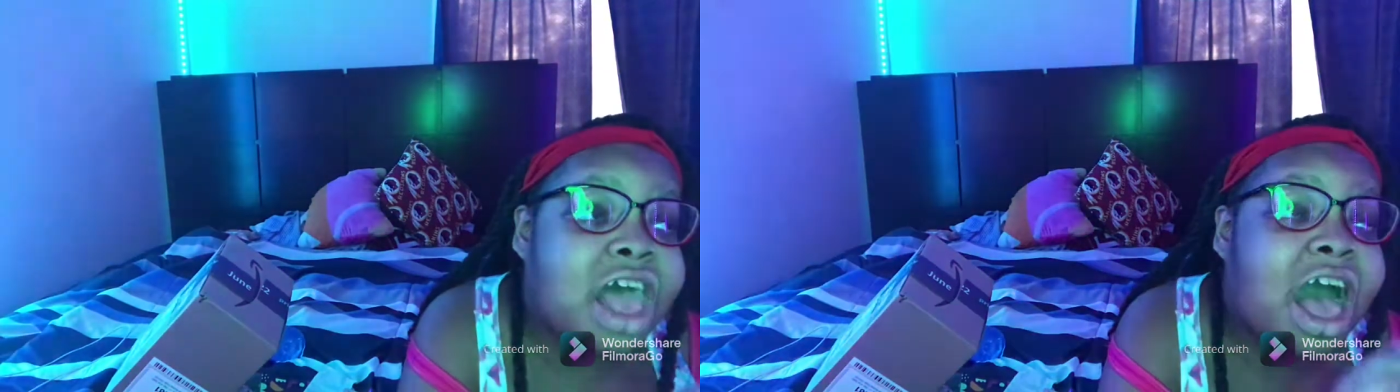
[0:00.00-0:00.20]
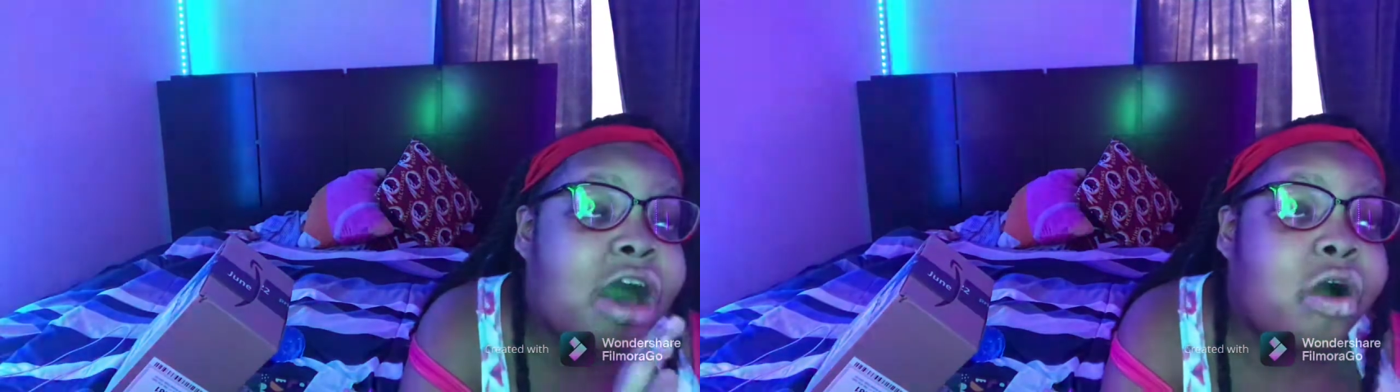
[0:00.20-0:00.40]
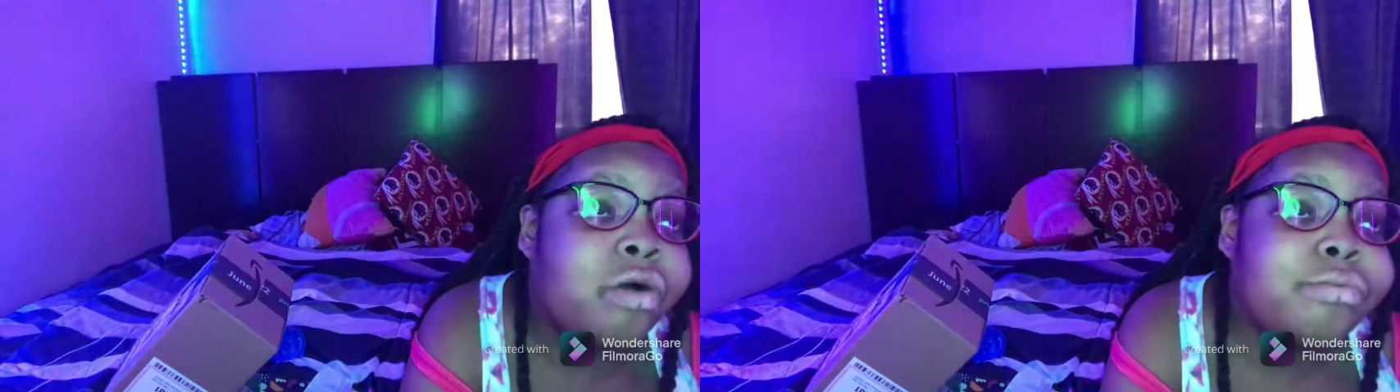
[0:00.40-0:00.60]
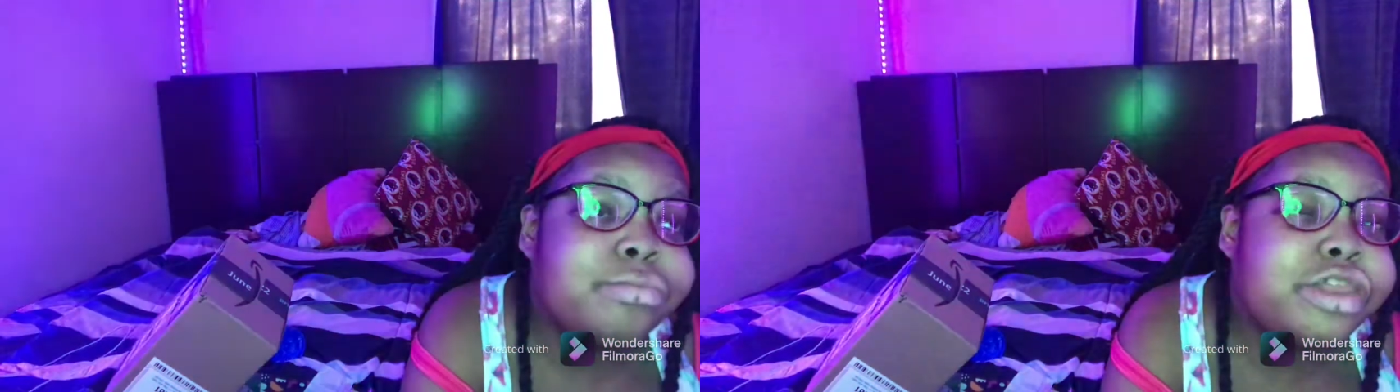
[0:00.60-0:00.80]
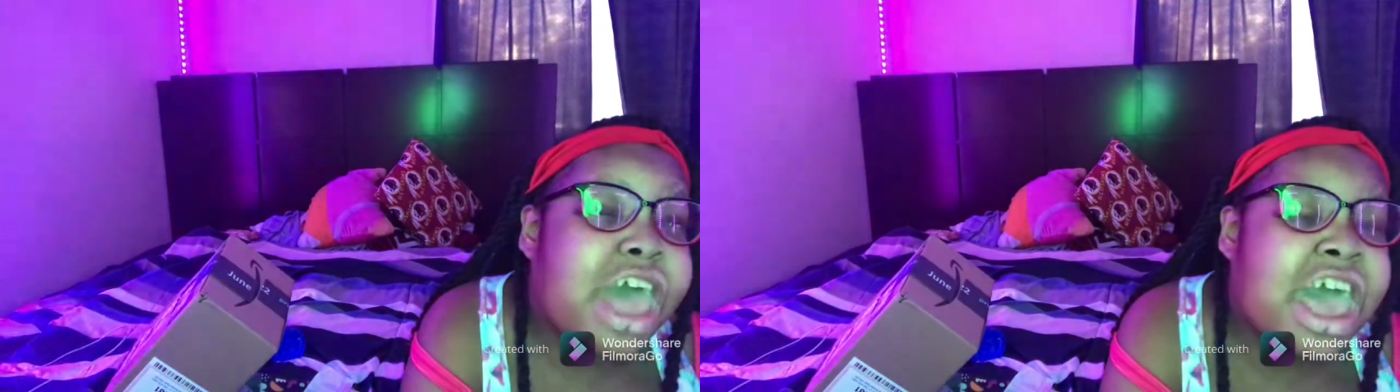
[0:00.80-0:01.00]
I hope
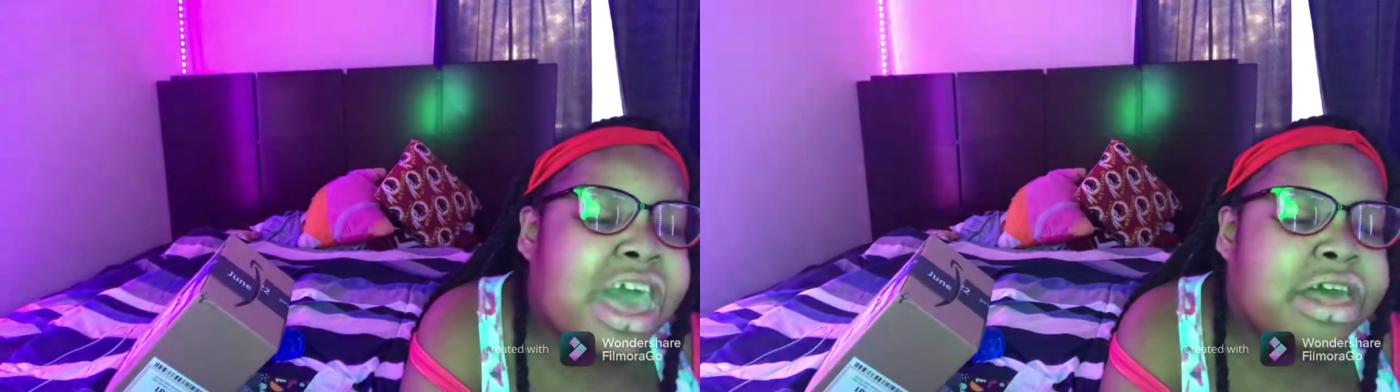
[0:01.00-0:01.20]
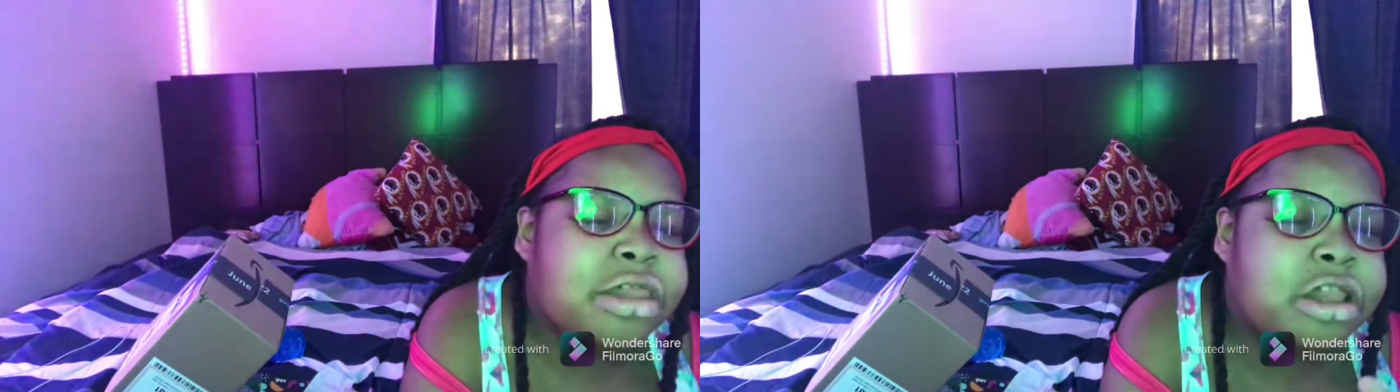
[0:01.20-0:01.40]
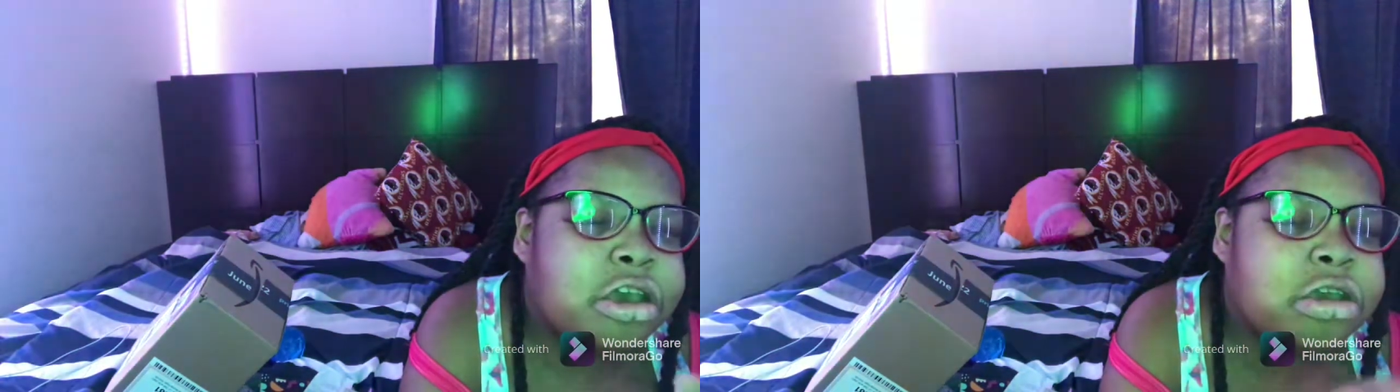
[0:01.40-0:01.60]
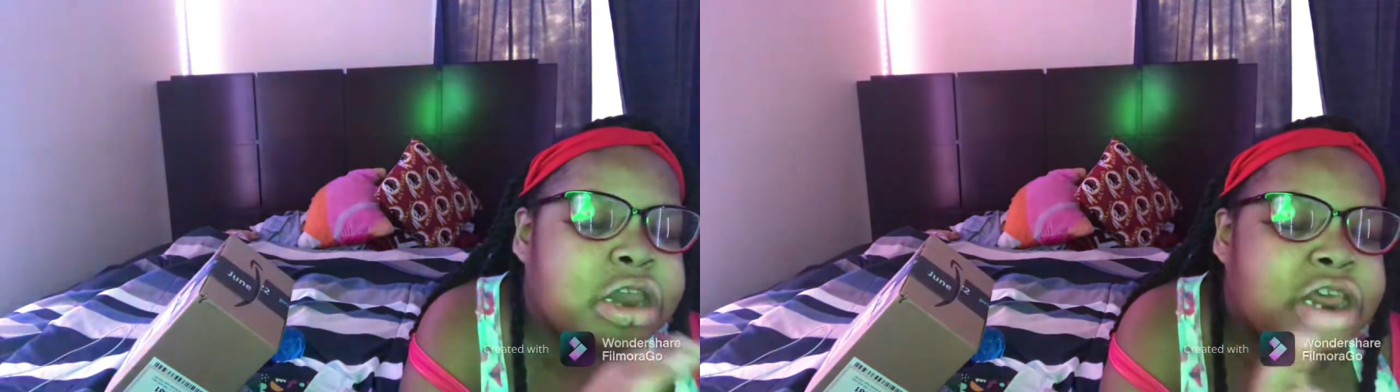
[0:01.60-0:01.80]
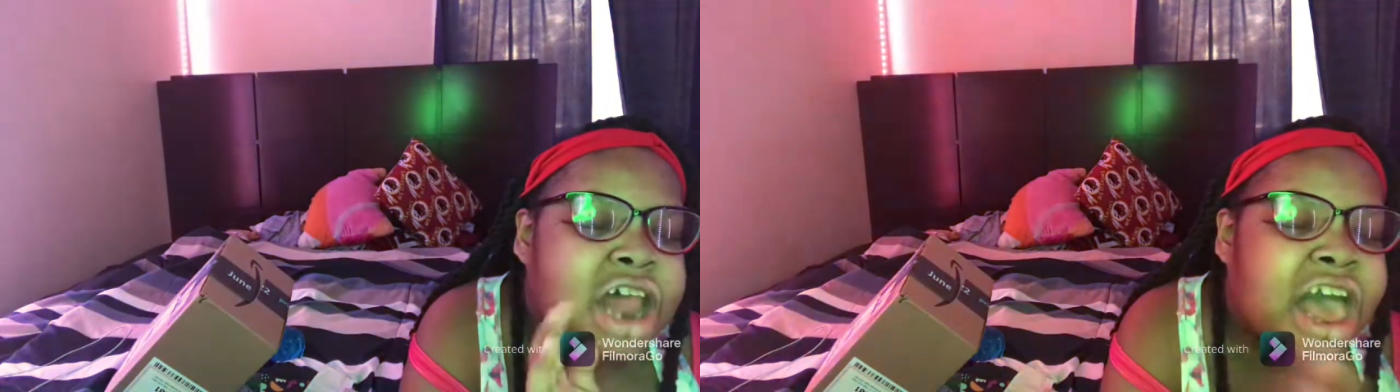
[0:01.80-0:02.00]
that
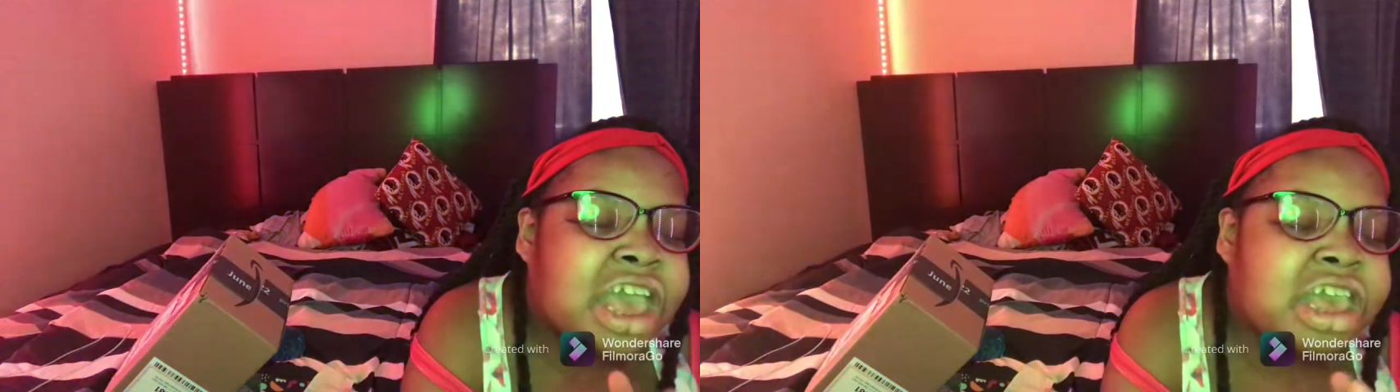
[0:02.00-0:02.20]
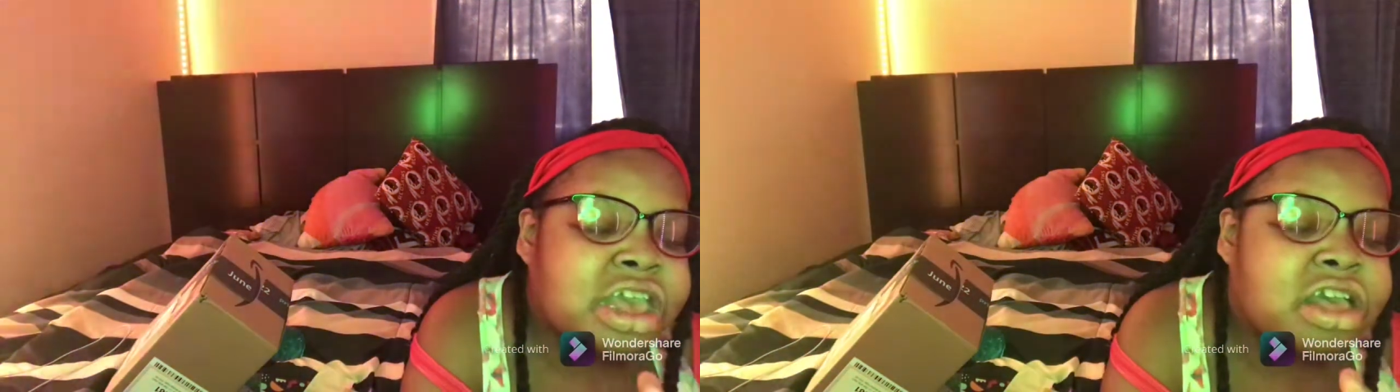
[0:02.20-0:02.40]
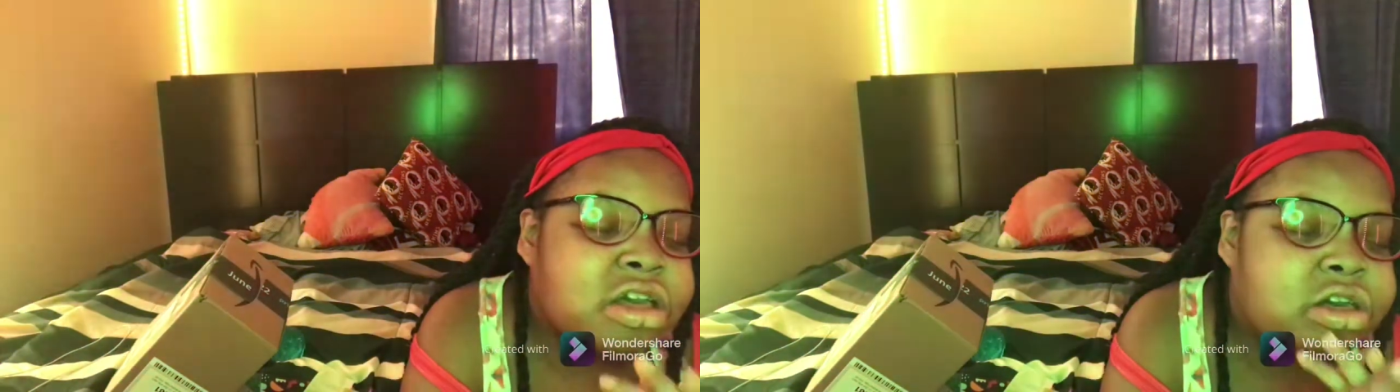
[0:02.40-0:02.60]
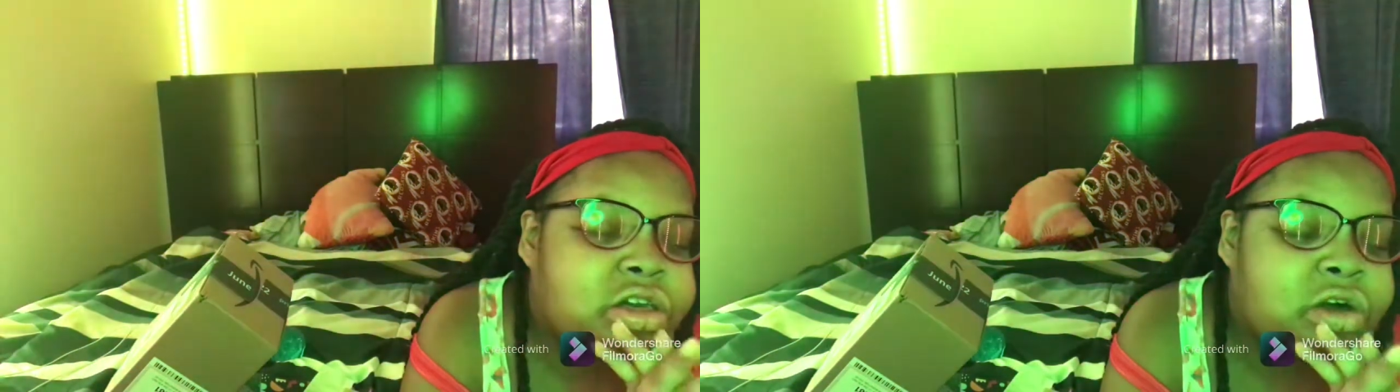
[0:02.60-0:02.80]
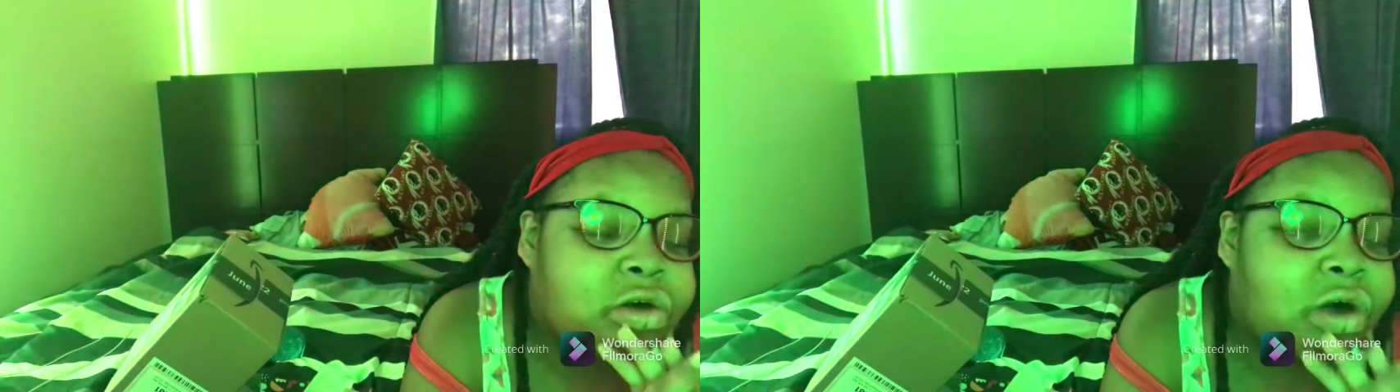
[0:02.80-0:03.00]
literally, go